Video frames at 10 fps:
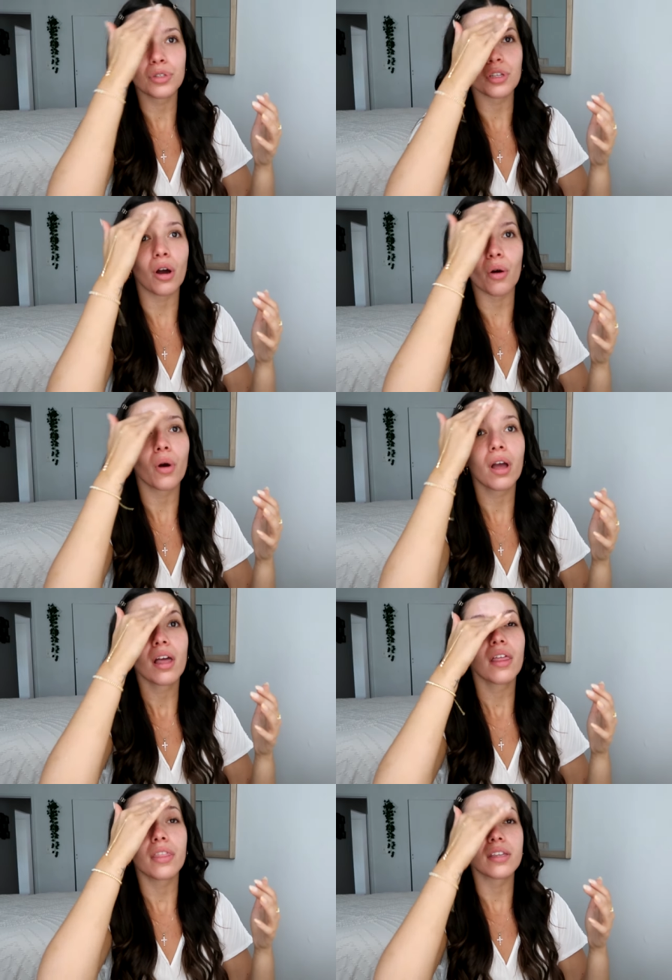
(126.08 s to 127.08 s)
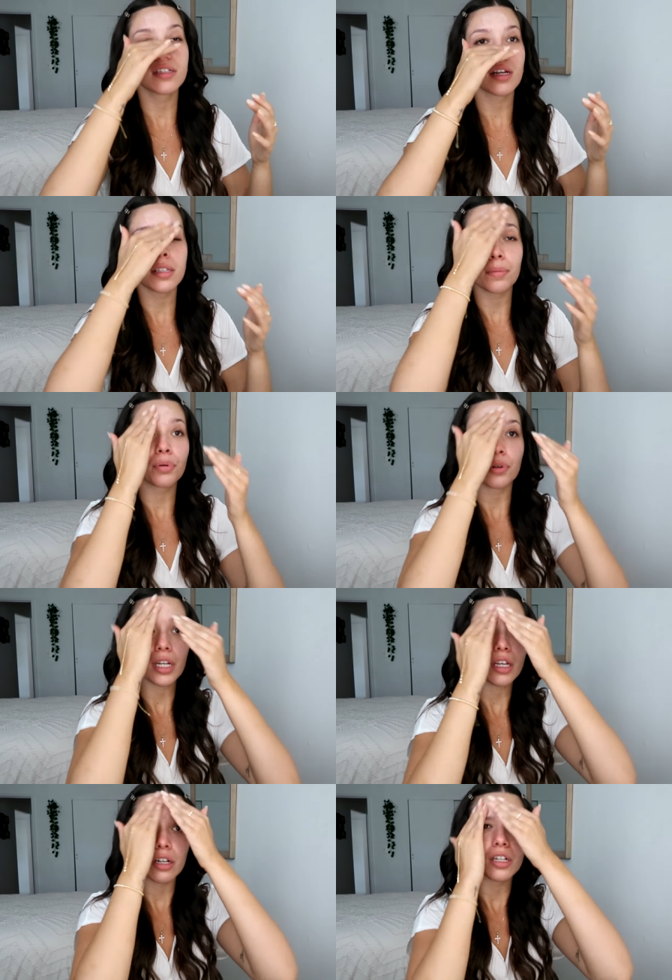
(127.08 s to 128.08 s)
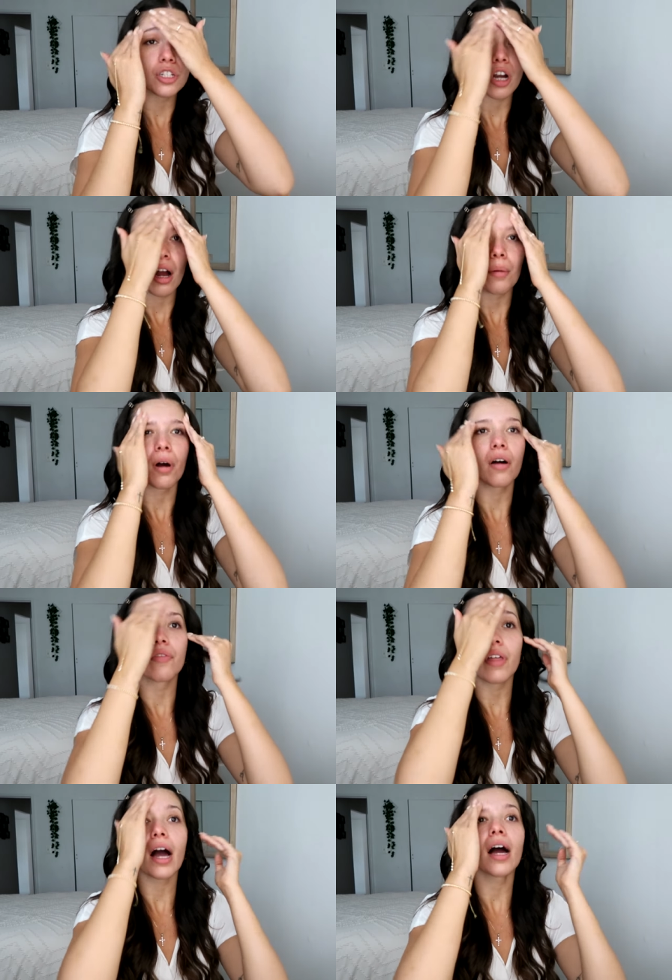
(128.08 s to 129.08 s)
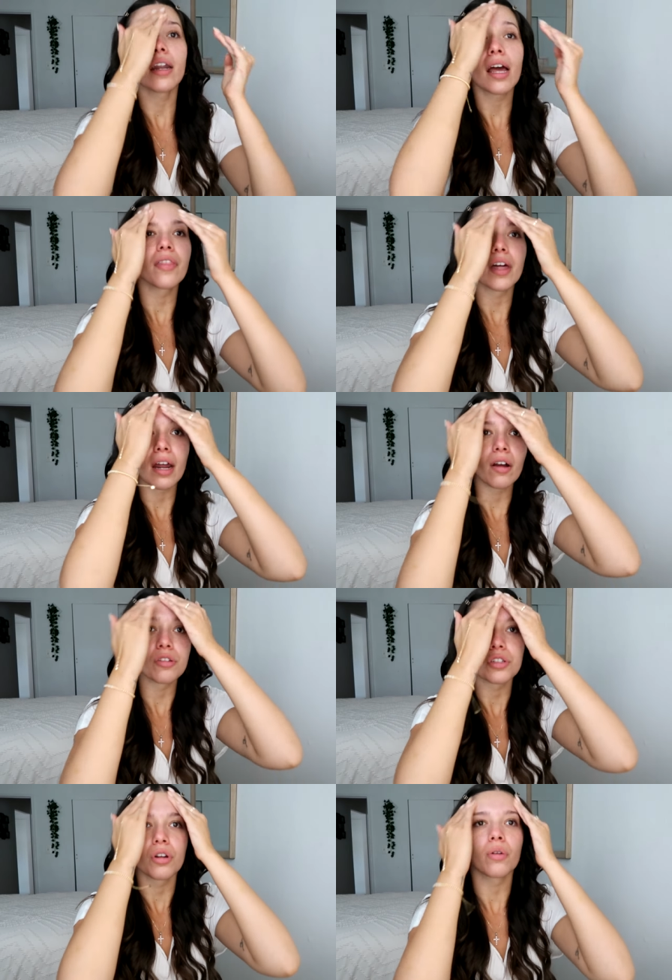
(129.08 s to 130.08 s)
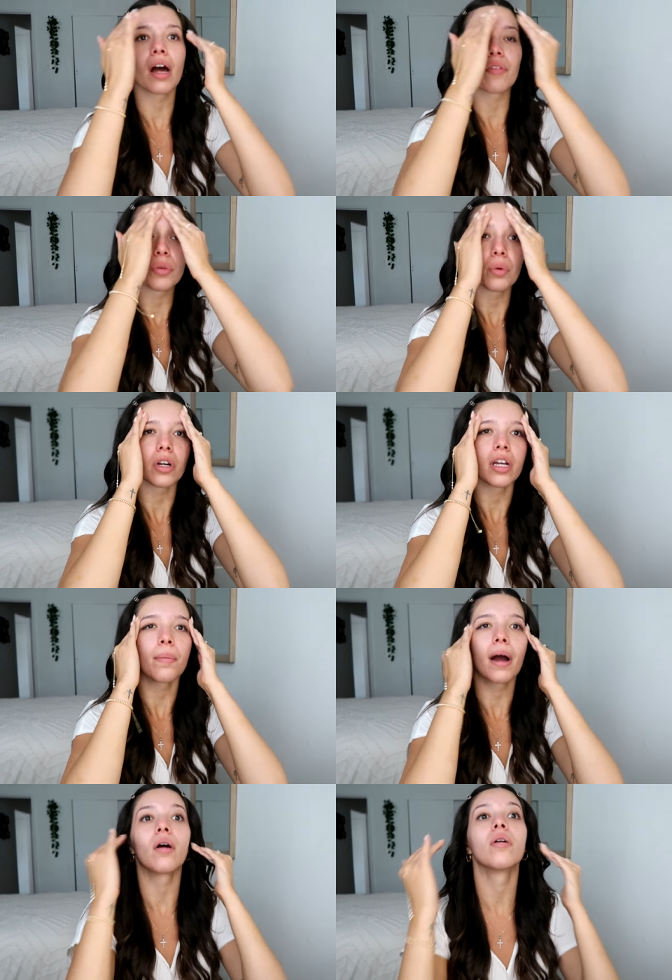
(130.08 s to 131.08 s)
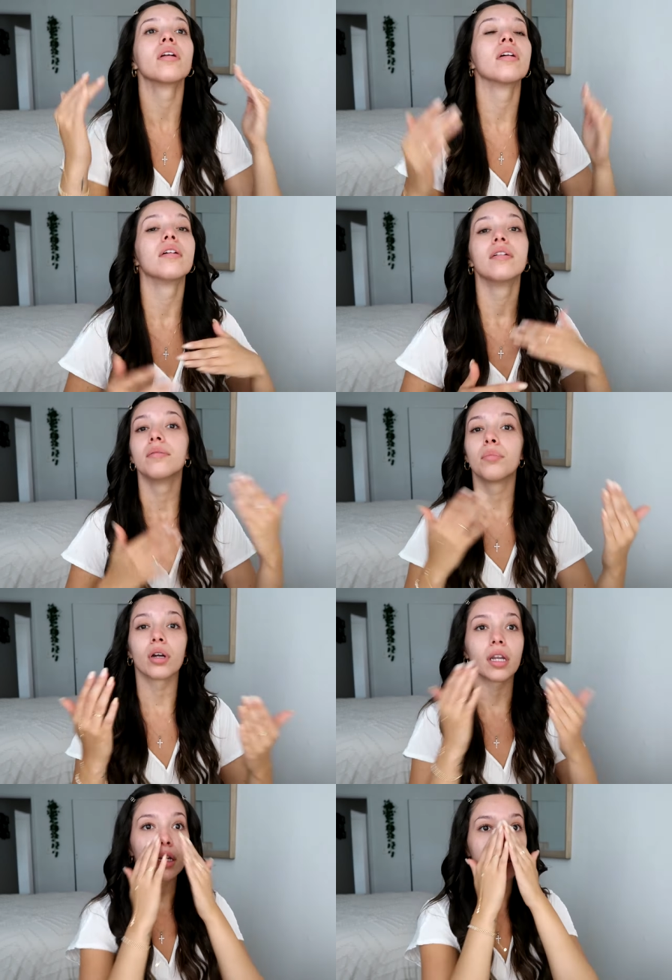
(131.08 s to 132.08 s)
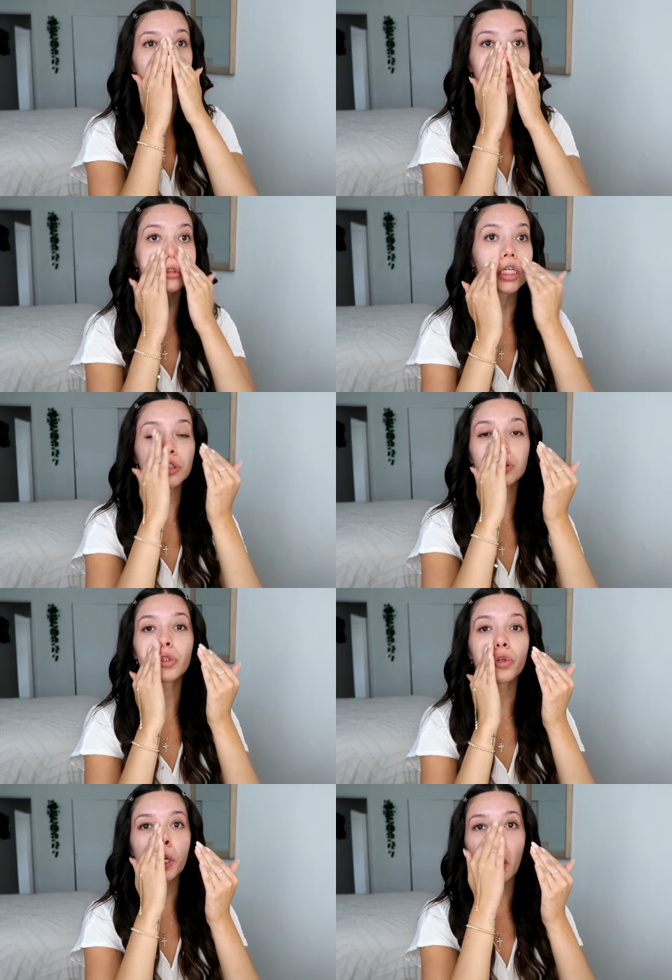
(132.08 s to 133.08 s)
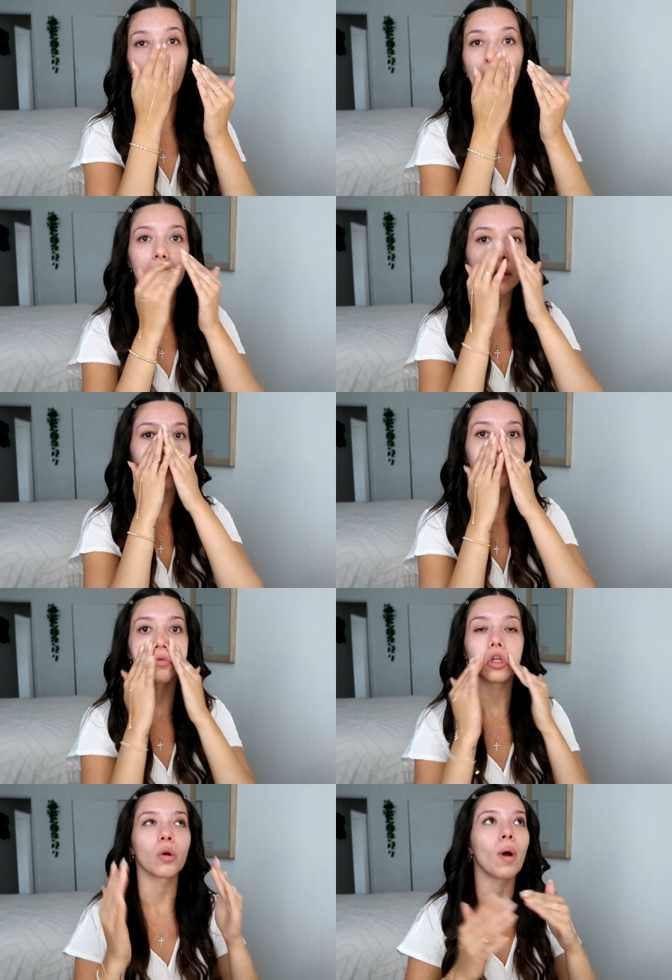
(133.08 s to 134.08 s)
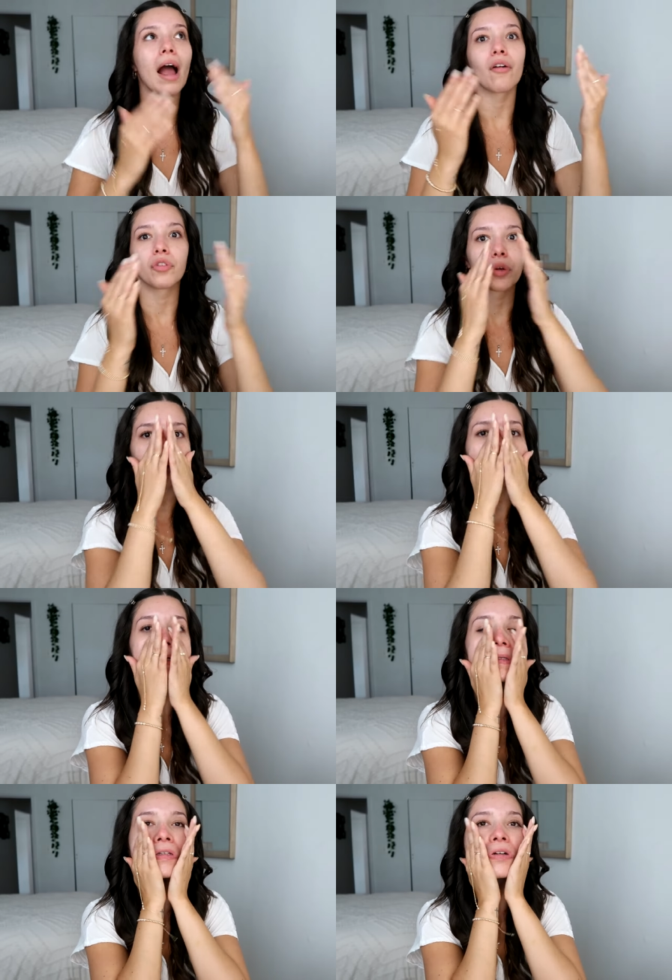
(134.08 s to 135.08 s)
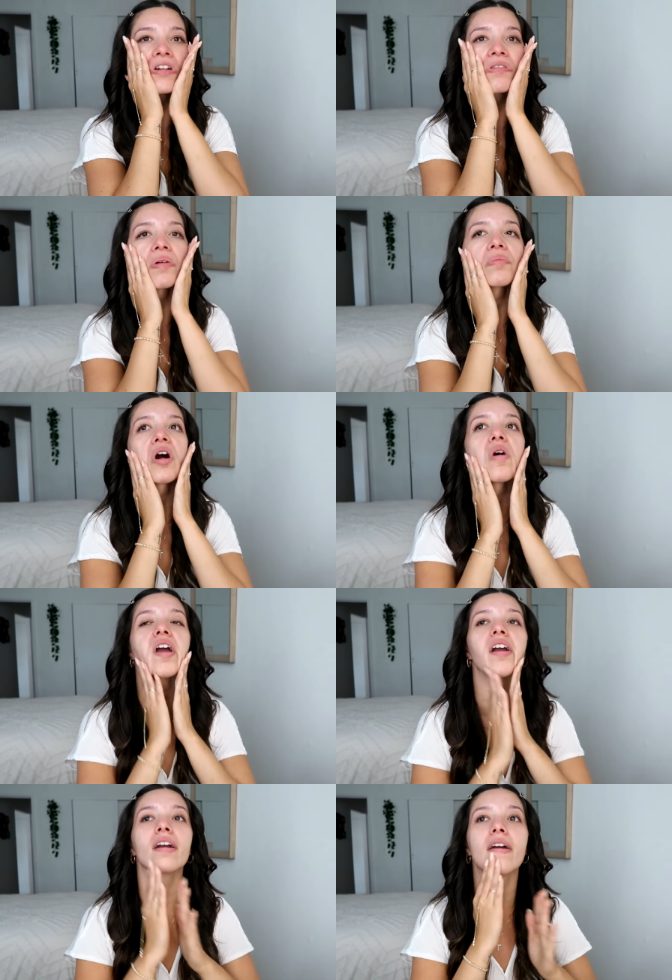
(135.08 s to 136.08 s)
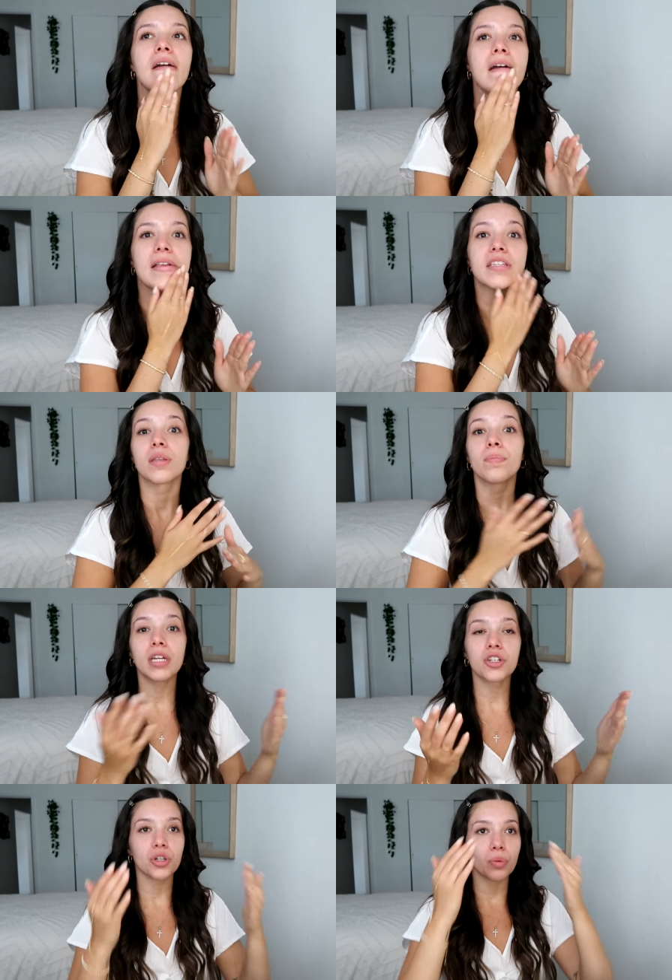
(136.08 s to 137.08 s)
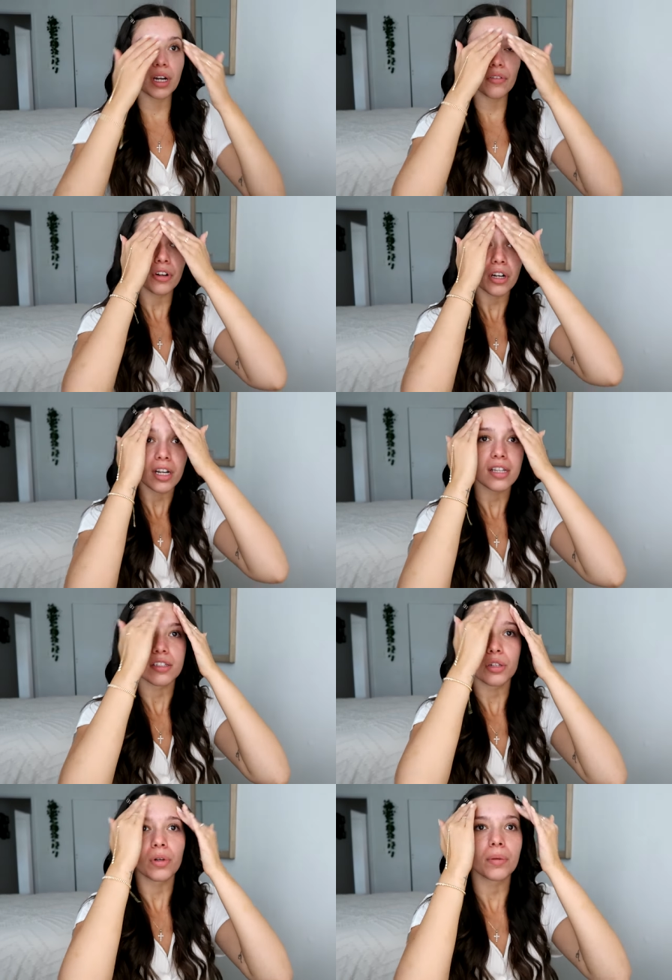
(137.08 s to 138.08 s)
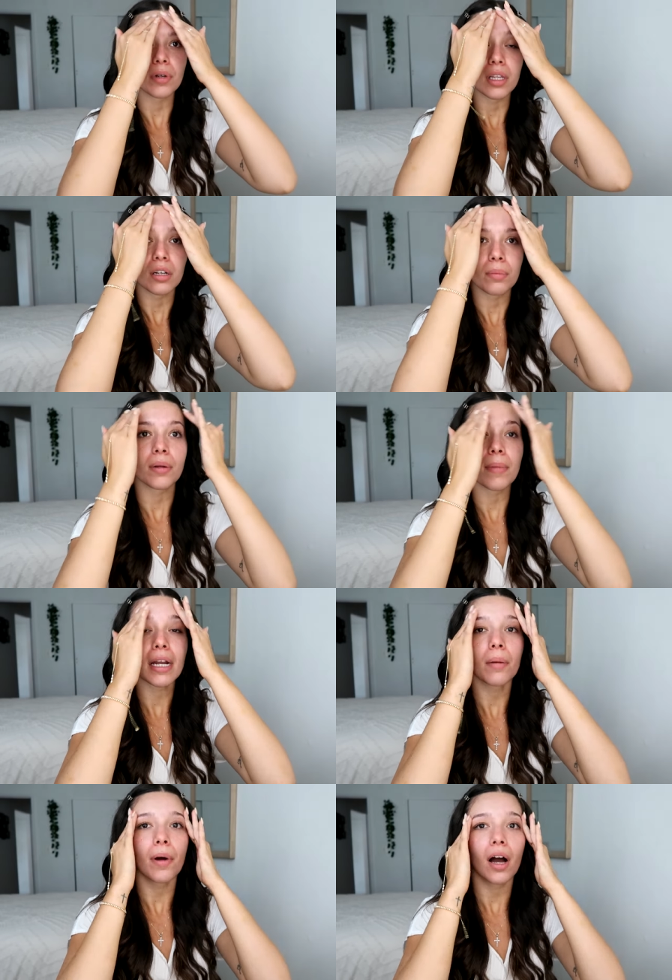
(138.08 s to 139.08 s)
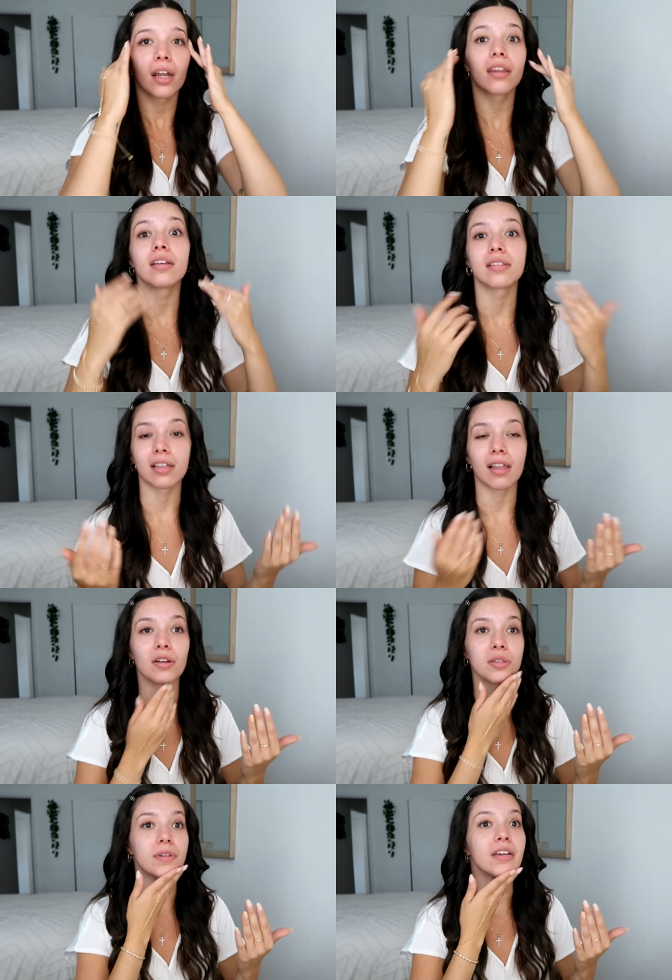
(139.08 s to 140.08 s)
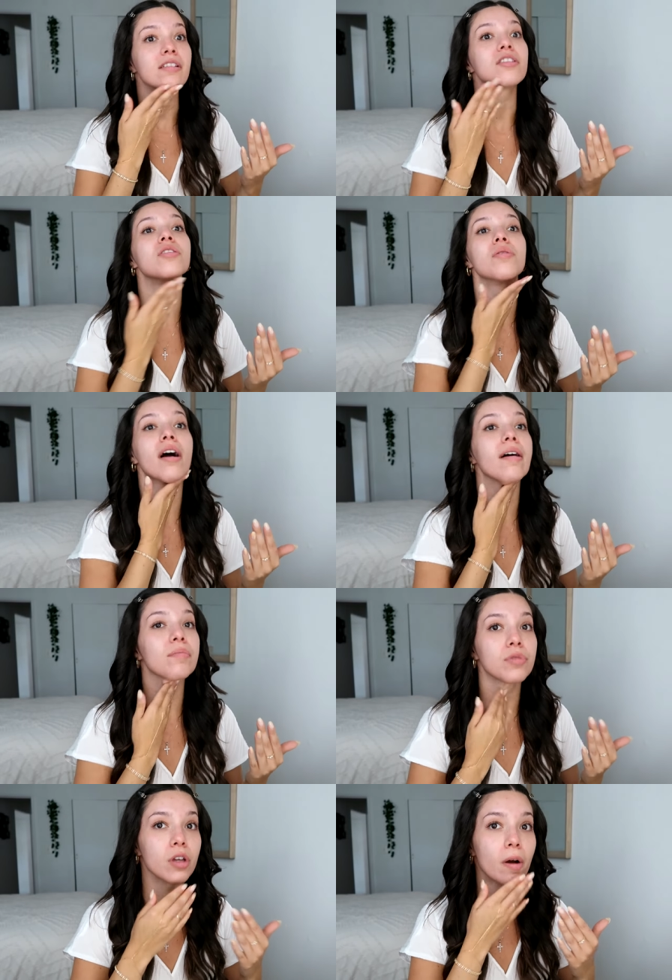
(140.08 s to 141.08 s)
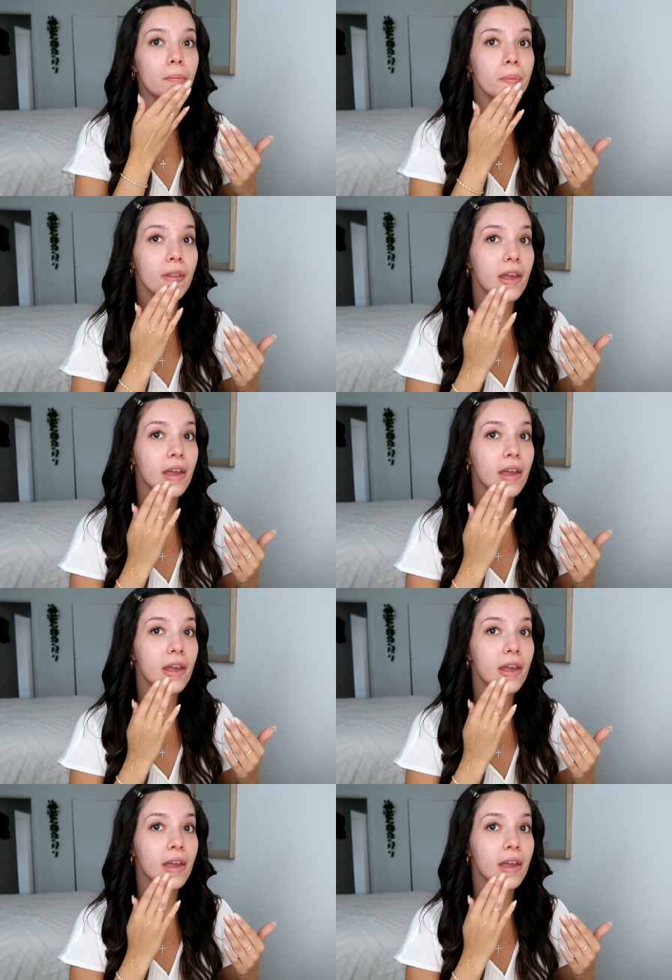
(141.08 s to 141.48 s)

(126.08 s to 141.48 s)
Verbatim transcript: So this does a pretty good job of that. And then I also don't have to worry about putting sunscreen on, you know, afterwards, or if I'm going to the beach or whatever and I still want to put a little bit of makeup on, this allows me to do that. So